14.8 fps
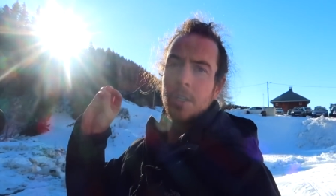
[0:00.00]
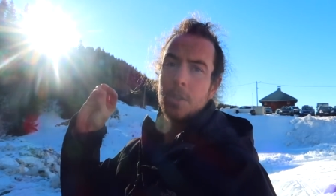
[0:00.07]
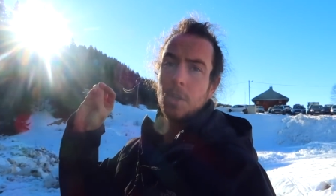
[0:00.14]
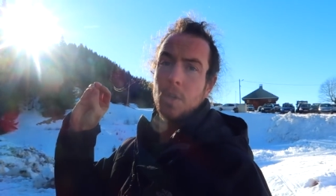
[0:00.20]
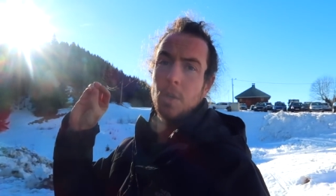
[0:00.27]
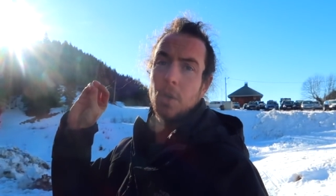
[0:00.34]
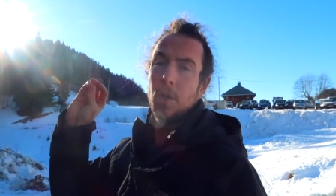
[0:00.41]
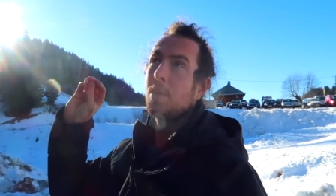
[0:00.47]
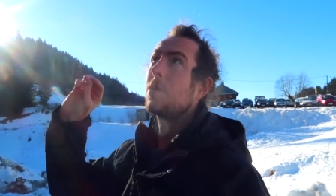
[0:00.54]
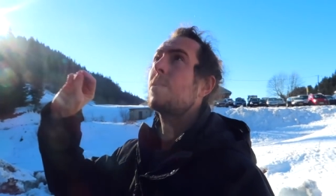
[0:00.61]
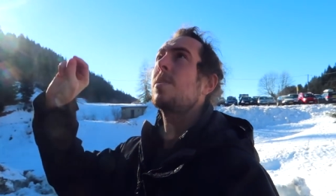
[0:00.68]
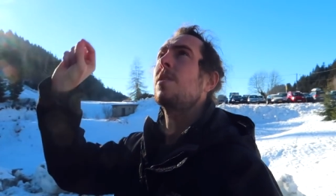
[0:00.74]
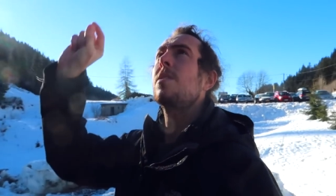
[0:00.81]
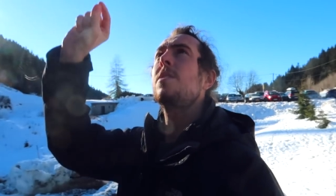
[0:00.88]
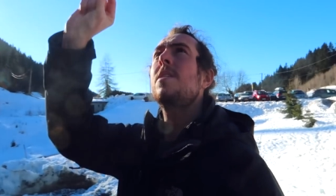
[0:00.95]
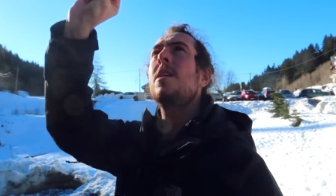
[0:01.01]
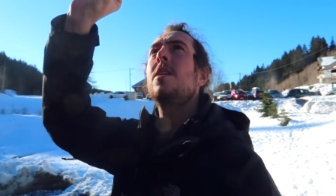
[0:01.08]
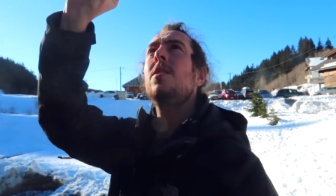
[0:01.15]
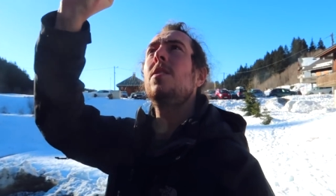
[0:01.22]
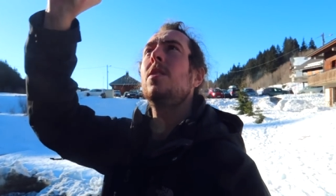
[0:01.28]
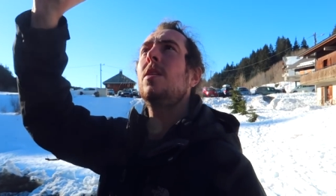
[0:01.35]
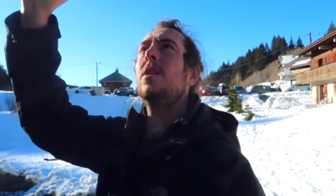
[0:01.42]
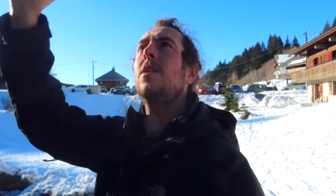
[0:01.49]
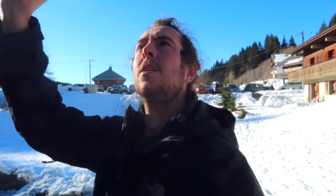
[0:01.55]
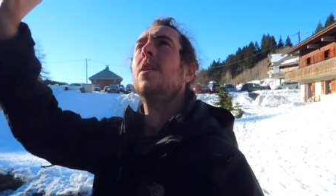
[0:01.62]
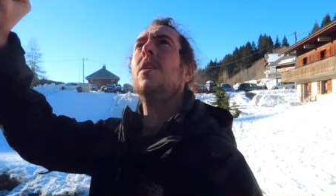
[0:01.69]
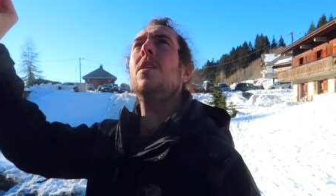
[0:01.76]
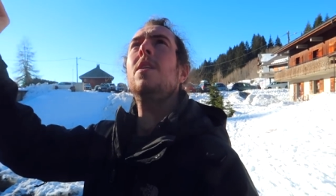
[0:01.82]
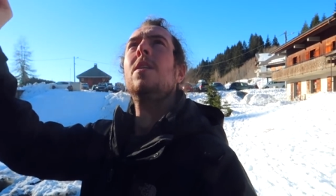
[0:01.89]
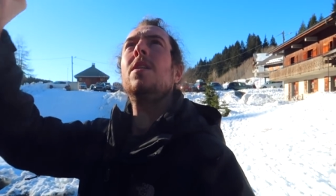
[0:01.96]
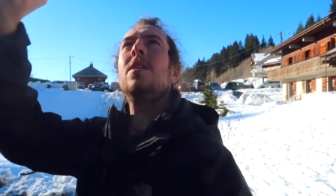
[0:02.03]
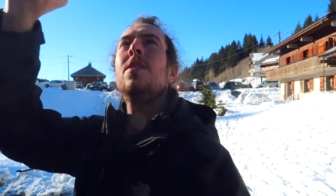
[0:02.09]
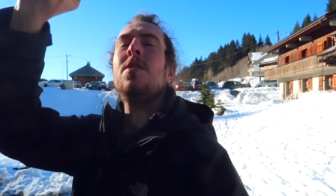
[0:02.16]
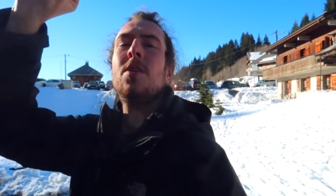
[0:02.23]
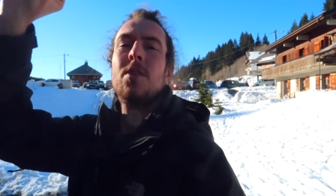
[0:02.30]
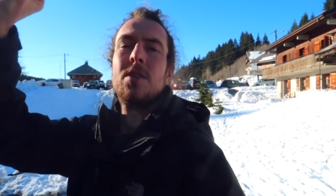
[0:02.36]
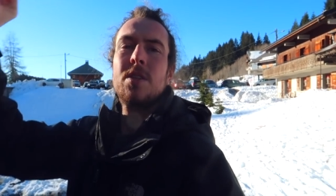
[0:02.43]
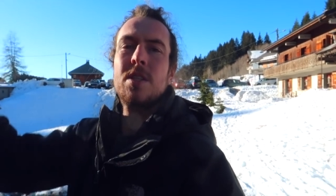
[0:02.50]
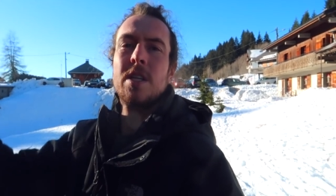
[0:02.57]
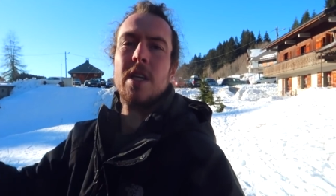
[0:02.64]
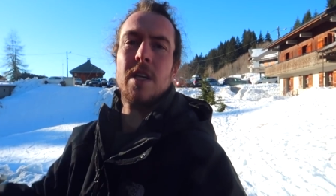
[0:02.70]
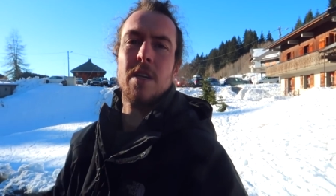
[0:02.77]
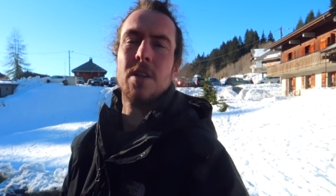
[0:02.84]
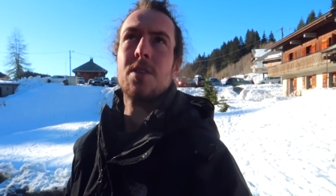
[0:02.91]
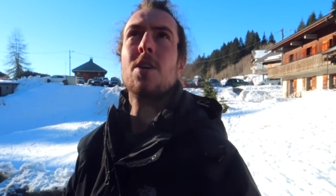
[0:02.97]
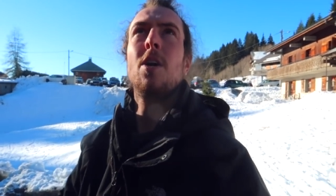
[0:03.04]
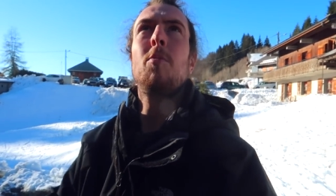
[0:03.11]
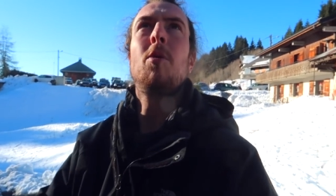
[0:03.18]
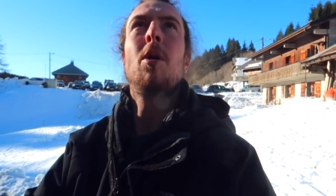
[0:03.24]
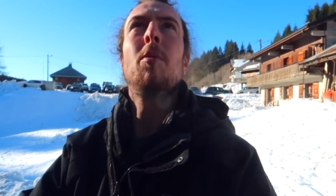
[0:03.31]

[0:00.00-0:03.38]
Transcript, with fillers: to cause the seal not to seal at the top